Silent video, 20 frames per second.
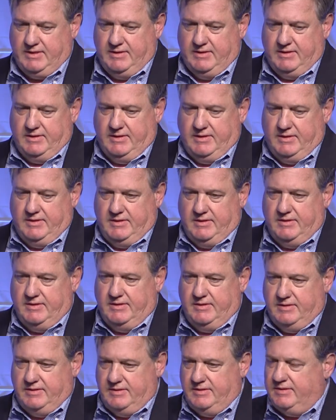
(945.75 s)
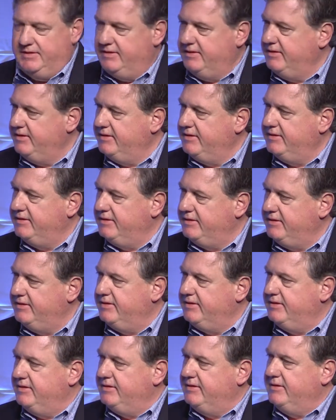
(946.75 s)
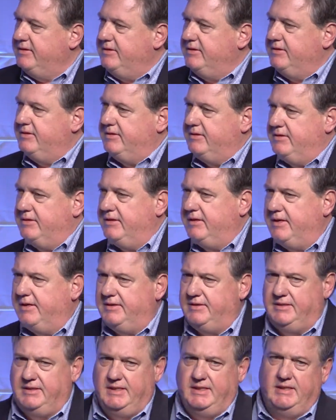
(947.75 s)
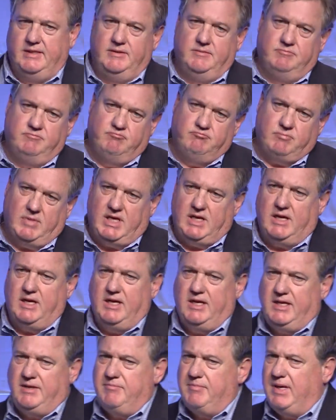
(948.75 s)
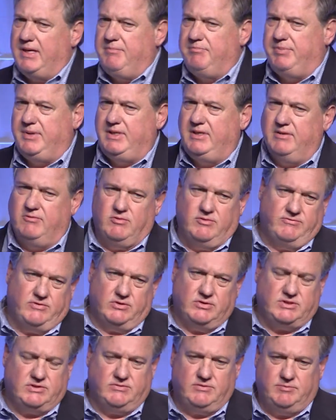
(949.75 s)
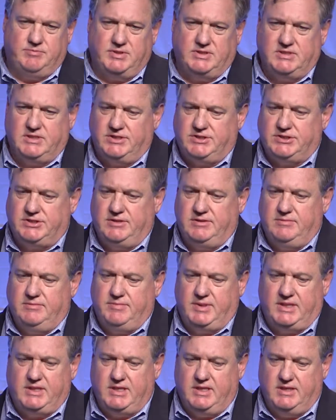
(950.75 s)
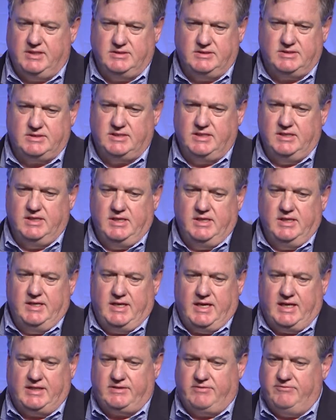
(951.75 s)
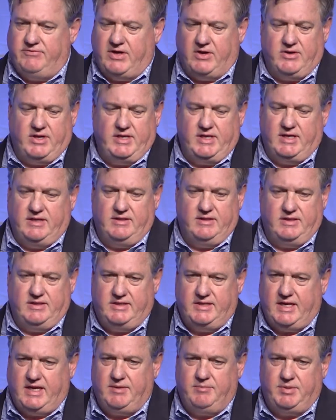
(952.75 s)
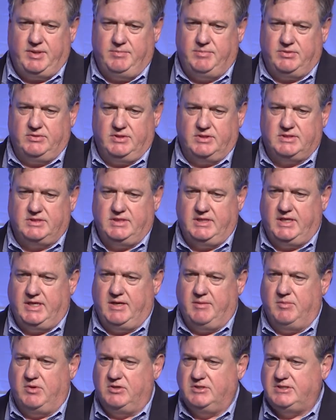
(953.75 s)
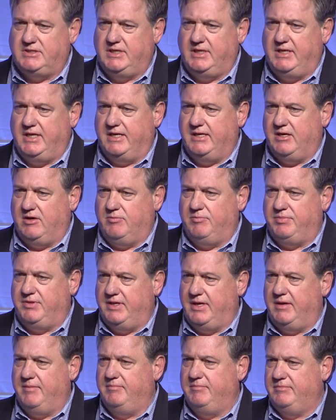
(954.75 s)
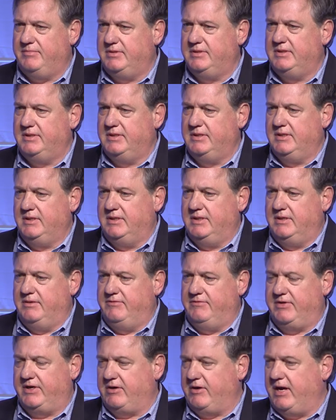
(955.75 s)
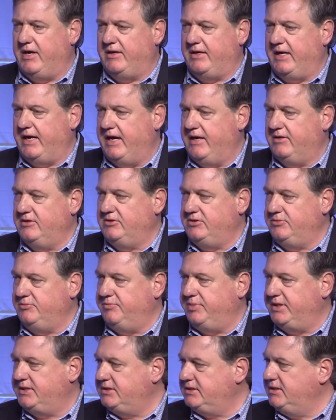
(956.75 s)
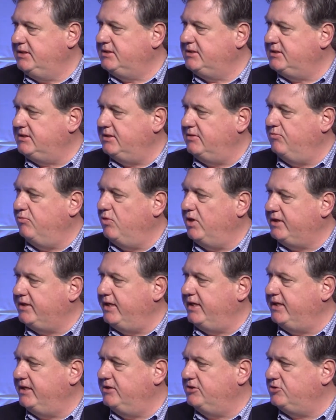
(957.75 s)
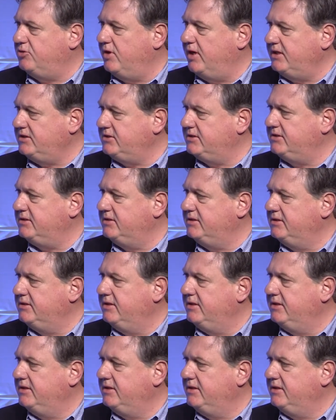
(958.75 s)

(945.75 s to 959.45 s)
Is that a kind of a reversal of a position? And if so, why? It might be a reversal of position because at the very end of the day, people look to the MRC to help them figure out how to do business and what they can trust.